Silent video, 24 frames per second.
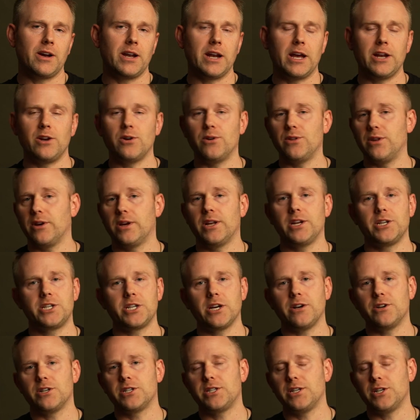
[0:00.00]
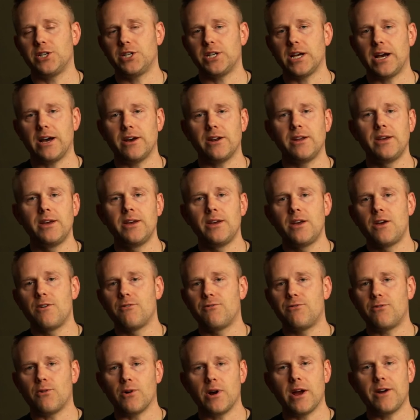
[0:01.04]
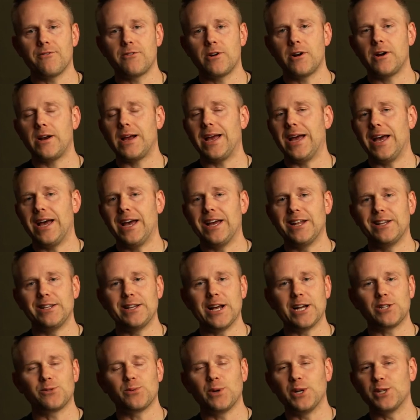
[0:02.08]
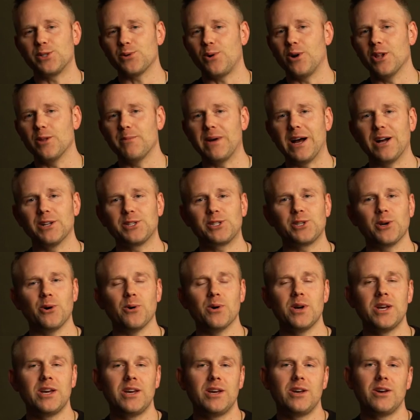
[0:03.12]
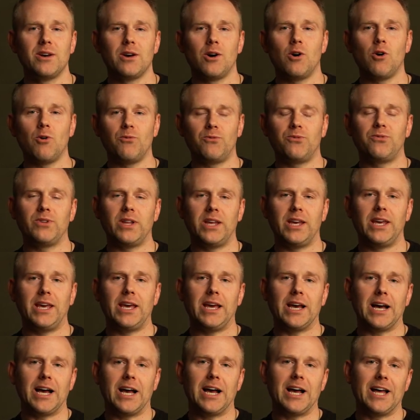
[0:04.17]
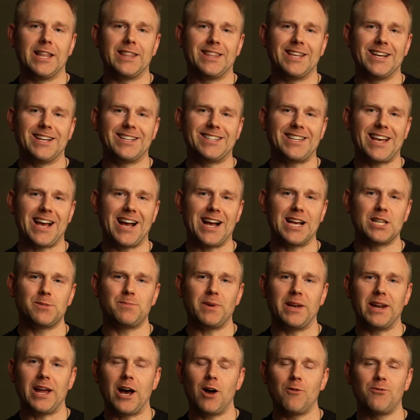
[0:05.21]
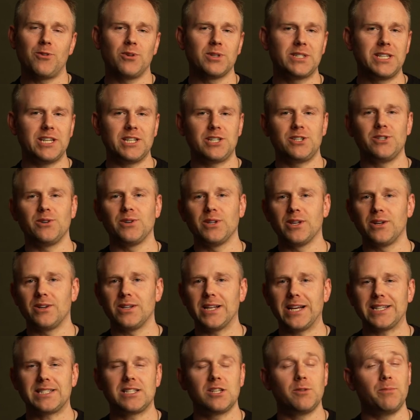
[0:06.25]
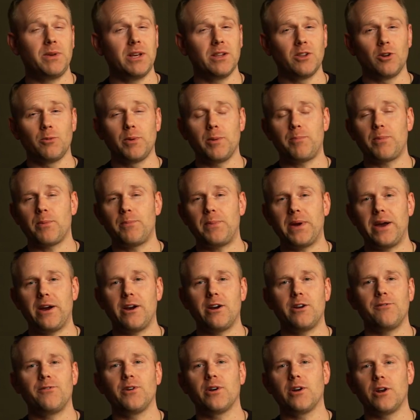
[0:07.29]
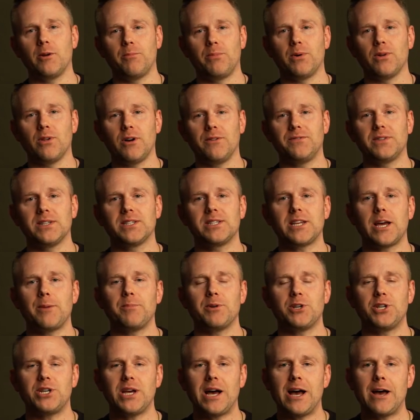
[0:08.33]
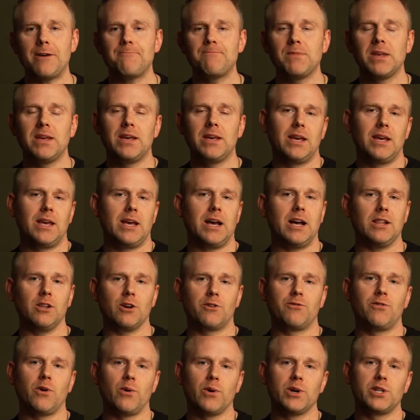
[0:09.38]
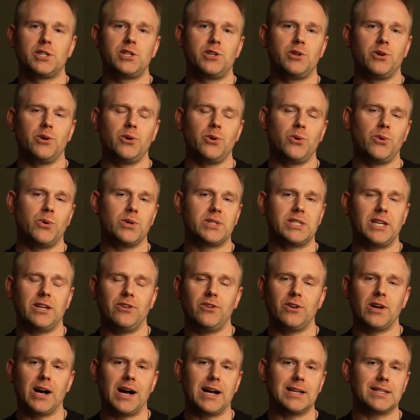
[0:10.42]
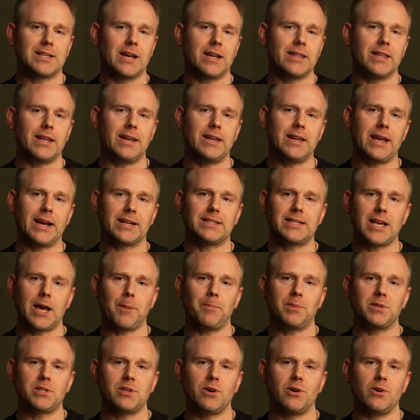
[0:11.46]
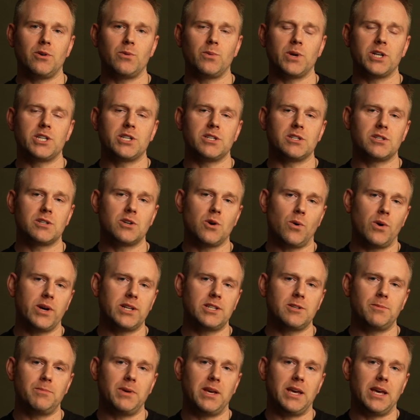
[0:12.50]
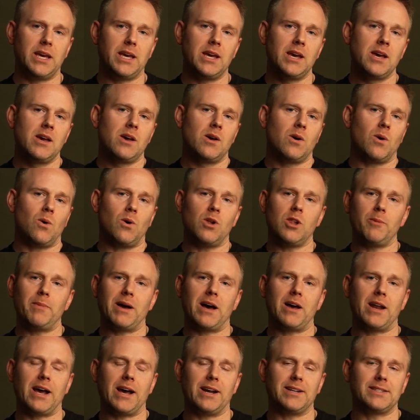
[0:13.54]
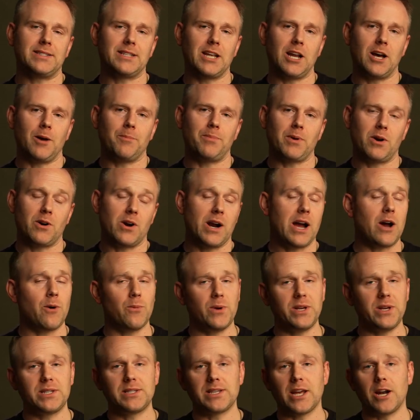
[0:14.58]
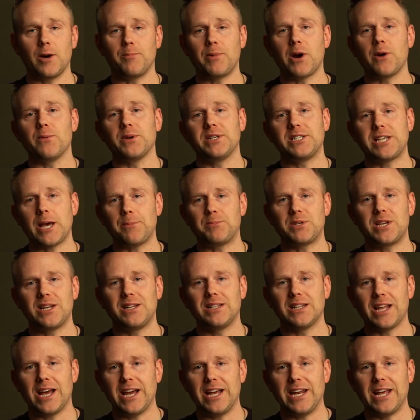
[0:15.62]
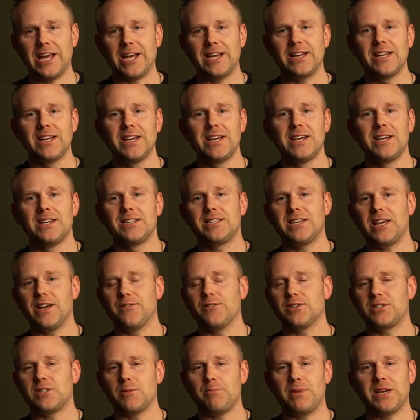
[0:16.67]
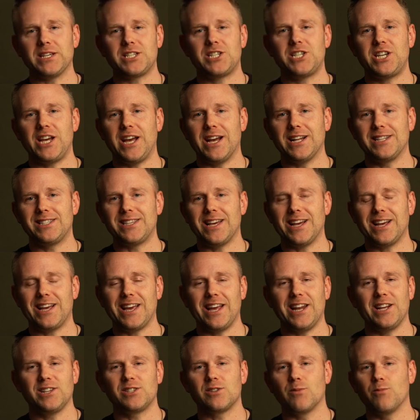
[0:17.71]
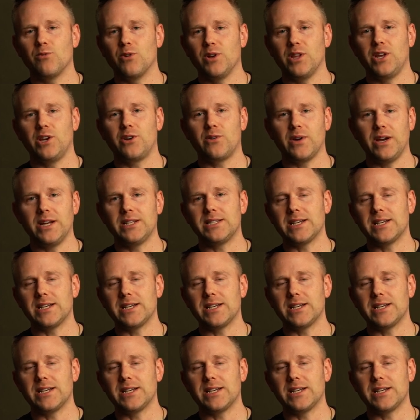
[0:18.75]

And I know they're going to cherish this shot forever, and that's what it's all about. So hopefully this has been helpful, teaches you a little lesson to be a little bit prepared if you're going to pull up this type of shot. I look forward to seeing you guys on the next episode, which is going to be all about how to set up, or how we set up our reception lighting to give us the best chance at getting some really great